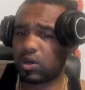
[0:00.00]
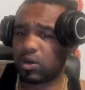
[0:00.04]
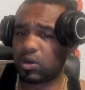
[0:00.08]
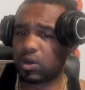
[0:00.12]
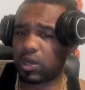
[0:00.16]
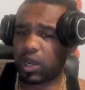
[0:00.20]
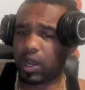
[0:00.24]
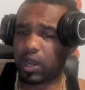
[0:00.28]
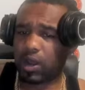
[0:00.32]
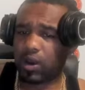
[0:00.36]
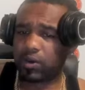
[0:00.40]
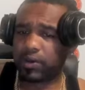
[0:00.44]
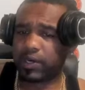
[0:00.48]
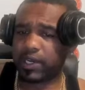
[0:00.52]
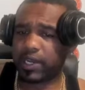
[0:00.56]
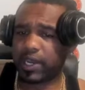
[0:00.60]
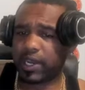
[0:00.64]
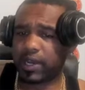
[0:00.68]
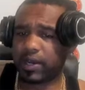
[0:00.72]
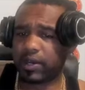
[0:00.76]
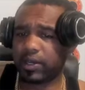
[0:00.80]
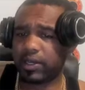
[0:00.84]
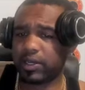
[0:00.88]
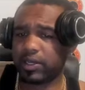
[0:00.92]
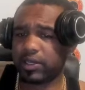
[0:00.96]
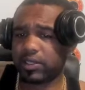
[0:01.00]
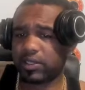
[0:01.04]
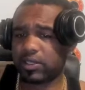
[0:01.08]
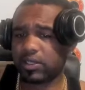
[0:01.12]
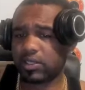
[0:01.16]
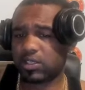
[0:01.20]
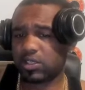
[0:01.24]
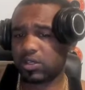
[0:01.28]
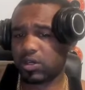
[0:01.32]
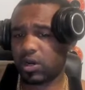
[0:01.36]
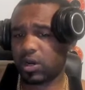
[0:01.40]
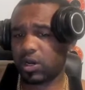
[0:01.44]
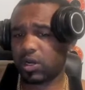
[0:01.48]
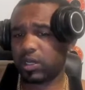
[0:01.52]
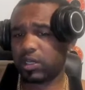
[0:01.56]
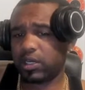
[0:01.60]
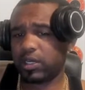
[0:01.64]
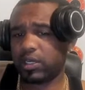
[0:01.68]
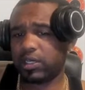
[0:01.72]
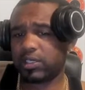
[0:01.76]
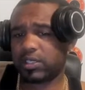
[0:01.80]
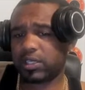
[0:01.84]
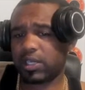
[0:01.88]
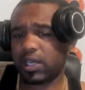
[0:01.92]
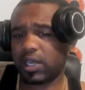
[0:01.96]
called down here to Charlotte
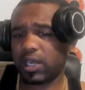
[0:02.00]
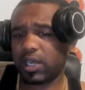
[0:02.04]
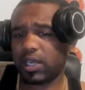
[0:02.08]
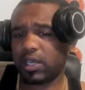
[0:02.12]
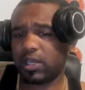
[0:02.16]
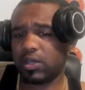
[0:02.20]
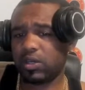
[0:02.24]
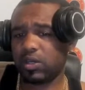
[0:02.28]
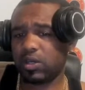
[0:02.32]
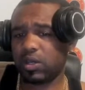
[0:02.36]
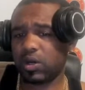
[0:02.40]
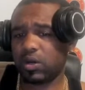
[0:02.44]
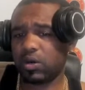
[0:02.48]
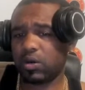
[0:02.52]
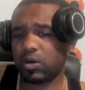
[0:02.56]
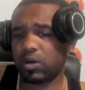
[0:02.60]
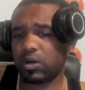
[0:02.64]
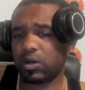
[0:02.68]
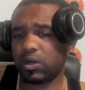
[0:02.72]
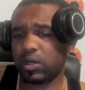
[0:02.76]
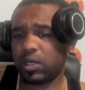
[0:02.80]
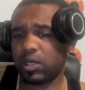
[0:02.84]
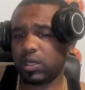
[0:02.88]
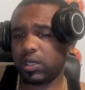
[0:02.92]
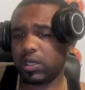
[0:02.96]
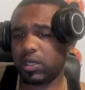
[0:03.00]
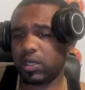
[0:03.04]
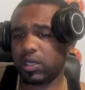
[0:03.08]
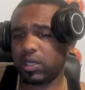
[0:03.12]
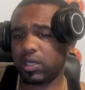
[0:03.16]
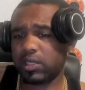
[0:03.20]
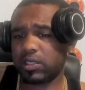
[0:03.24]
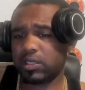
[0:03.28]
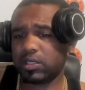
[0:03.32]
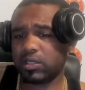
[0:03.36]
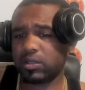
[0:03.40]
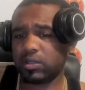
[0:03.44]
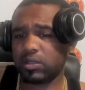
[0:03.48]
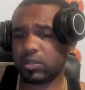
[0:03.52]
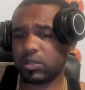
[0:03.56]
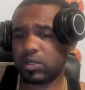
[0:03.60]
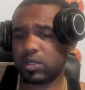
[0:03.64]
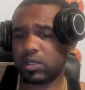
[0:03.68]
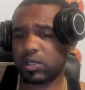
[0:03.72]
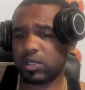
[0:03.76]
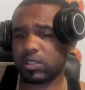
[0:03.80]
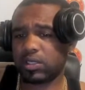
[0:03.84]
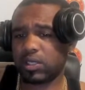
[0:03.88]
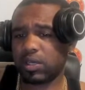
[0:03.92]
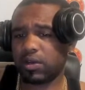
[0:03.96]
and said,
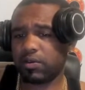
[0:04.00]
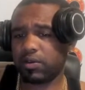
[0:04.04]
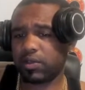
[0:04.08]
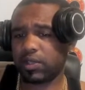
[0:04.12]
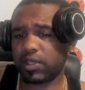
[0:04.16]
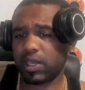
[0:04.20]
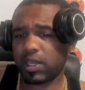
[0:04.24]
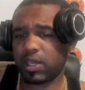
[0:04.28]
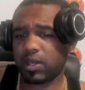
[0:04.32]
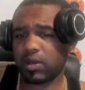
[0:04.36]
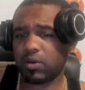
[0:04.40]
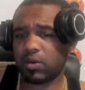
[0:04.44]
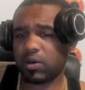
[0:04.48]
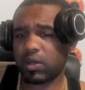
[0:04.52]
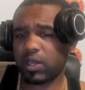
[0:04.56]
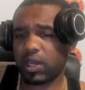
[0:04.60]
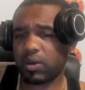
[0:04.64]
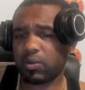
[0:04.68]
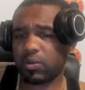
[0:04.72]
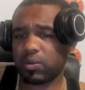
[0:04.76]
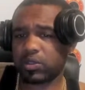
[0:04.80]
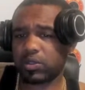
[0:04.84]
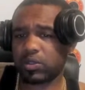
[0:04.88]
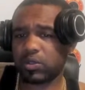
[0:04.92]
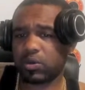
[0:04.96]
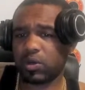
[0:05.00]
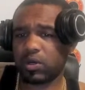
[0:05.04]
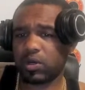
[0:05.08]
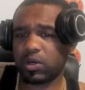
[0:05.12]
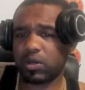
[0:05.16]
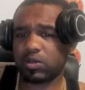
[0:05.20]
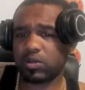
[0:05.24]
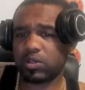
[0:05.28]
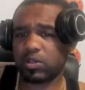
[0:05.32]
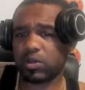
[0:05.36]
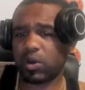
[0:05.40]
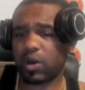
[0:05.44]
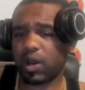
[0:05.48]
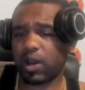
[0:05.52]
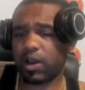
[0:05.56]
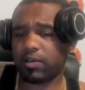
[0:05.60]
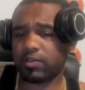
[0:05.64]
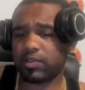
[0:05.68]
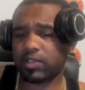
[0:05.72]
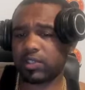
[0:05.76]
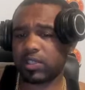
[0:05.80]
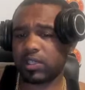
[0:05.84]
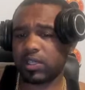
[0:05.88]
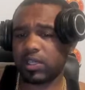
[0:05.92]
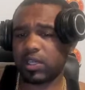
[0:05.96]
is everything okay? What's going on? So
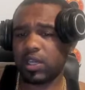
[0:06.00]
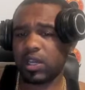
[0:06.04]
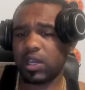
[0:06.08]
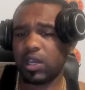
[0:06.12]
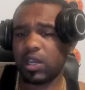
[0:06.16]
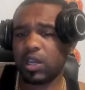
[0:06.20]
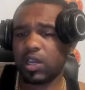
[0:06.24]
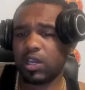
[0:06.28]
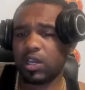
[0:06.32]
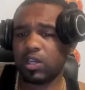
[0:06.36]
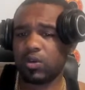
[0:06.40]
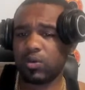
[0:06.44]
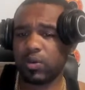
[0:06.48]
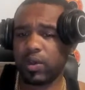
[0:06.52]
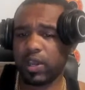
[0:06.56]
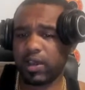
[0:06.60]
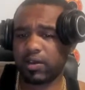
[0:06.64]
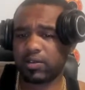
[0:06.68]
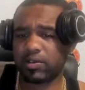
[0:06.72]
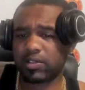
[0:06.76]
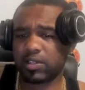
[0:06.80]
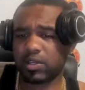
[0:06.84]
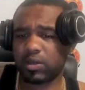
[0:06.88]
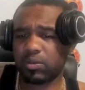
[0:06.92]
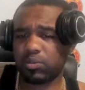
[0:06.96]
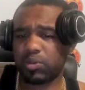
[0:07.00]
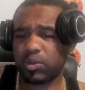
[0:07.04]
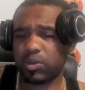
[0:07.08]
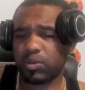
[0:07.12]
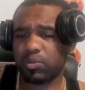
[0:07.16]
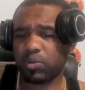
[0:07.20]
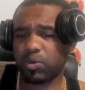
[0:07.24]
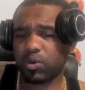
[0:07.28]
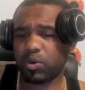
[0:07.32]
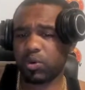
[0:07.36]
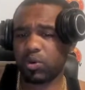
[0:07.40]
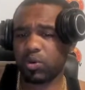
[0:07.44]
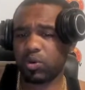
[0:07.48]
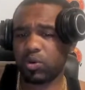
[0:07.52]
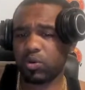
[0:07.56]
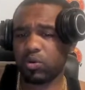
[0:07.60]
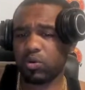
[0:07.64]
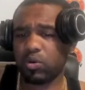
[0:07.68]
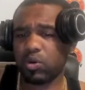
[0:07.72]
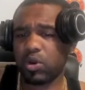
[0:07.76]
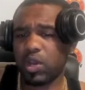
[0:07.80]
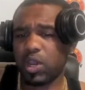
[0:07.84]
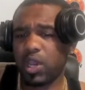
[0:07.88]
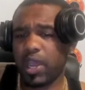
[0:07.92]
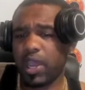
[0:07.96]
obviously you have some people
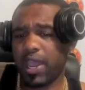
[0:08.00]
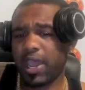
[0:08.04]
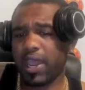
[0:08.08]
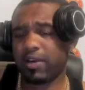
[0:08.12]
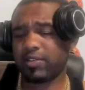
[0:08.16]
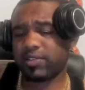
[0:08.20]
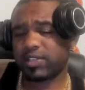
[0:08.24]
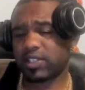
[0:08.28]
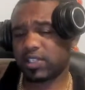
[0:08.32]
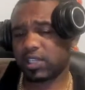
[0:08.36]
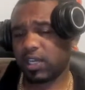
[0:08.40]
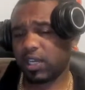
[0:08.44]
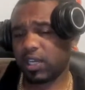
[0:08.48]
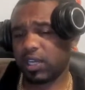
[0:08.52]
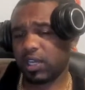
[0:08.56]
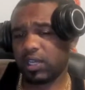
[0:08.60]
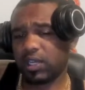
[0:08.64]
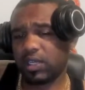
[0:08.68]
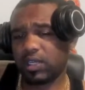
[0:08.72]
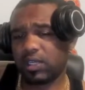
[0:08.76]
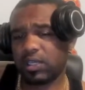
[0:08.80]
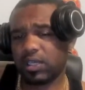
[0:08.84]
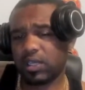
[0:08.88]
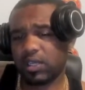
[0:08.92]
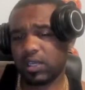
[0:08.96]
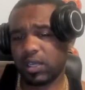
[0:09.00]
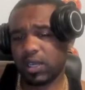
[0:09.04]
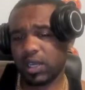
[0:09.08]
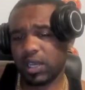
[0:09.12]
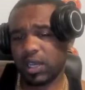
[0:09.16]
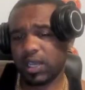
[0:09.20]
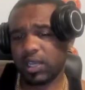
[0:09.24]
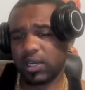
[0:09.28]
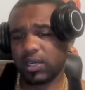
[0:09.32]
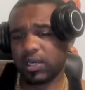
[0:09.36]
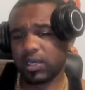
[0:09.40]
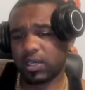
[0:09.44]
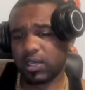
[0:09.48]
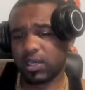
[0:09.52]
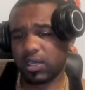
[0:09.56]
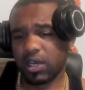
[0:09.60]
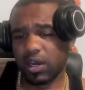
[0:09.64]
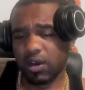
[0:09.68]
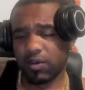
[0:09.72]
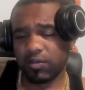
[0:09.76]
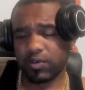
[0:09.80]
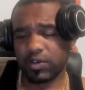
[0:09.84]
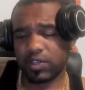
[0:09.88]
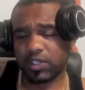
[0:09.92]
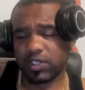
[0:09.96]
who have seen the
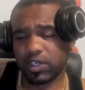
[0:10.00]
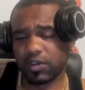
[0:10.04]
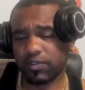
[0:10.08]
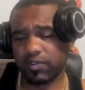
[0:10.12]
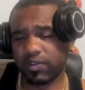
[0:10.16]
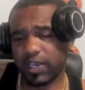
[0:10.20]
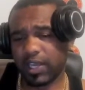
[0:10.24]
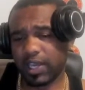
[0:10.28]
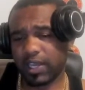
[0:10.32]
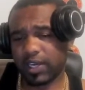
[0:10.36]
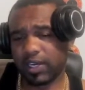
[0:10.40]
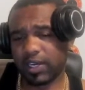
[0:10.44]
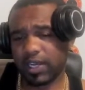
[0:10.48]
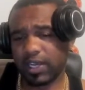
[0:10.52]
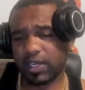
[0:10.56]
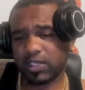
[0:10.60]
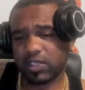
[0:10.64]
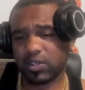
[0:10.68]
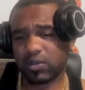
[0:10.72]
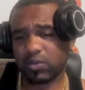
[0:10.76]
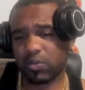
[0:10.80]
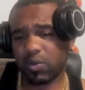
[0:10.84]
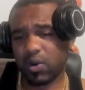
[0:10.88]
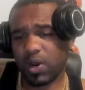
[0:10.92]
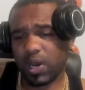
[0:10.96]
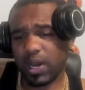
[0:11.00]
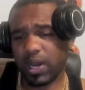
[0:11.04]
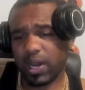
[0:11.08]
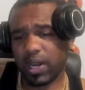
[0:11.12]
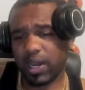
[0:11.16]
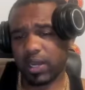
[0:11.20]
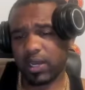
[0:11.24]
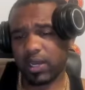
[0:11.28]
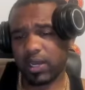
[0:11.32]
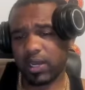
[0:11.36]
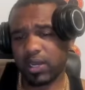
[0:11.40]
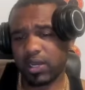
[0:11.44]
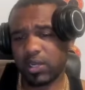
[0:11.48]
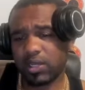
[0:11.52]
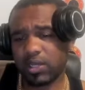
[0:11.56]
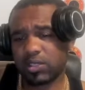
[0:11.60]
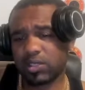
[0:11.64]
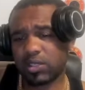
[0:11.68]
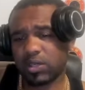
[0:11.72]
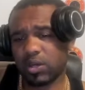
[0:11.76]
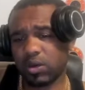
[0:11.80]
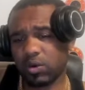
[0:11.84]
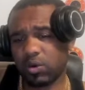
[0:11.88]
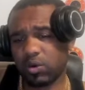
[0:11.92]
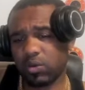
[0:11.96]
coverage of that nationwide.
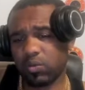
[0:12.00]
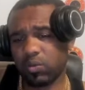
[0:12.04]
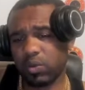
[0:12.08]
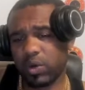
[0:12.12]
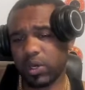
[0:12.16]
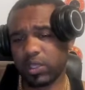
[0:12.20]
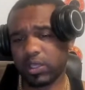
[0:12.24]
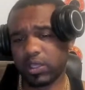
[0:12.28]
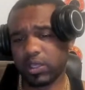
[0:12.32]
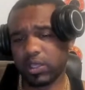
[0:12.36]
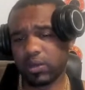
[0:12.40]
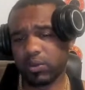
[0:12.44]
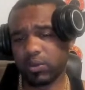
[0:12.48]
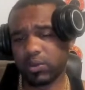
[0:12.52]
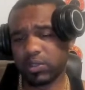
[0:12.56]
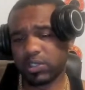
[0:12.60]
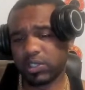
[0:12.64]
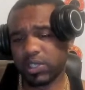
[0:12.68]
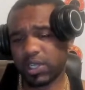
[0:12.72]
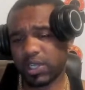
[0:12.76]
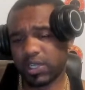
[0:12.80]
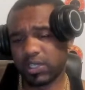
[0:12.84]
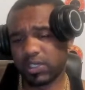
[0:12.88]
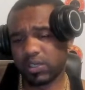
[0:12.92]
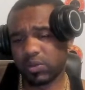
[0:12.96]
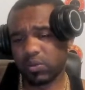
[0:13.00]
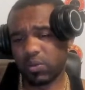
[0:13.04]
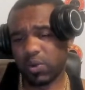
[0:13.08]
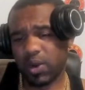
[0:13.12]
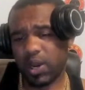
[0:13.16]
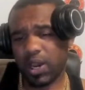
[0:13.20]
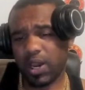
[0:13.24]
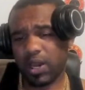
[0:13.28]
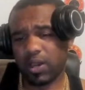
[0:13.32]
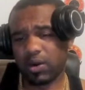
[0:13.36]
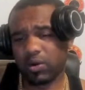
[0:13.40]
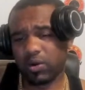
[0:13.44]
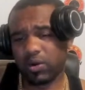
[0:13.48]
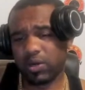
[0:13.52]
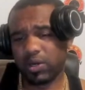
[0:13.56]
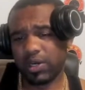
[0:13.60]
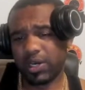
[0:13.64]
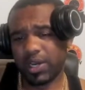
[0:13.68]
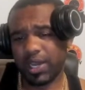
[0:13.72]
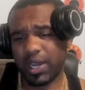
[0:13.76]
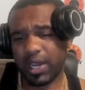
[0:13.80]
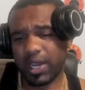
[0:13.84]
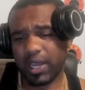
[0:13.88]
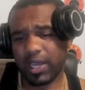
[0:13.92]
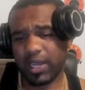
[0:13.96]
So whether it was nationwide or
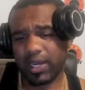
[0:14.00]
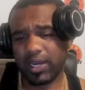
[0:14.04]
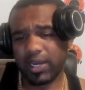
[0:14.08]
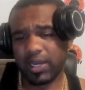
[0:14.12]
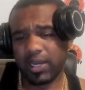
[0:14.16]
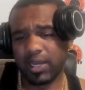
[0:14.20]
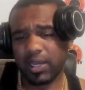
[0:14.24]
not,